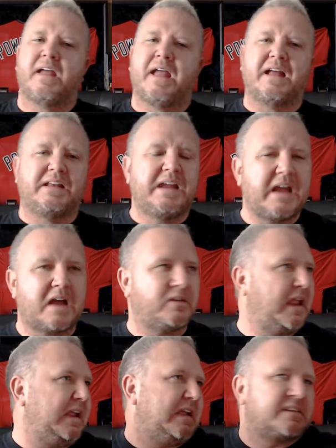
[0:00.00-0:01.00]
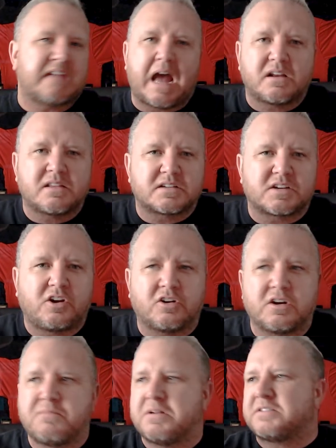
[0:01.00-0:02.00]
And he gets out of the
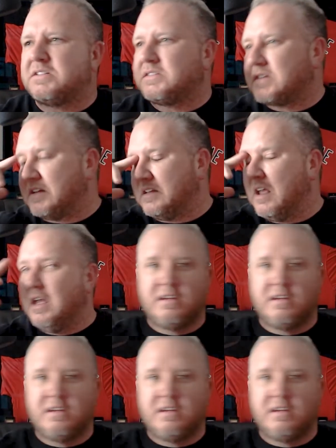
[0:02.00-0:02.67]
security business and,